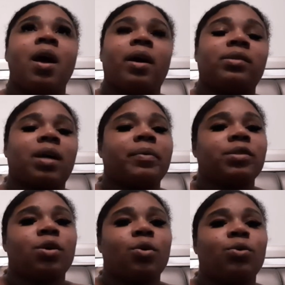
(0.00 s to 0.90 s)
because I was
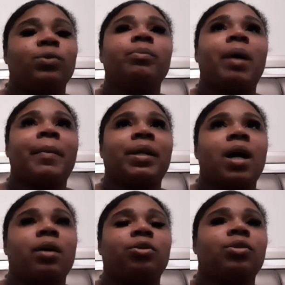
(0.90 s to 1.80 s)
told by my
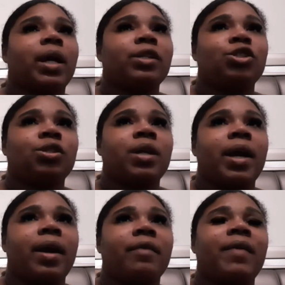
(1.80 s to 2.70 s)
doctor that I shouldn't
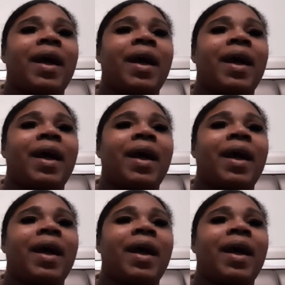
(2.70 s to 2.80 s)
have,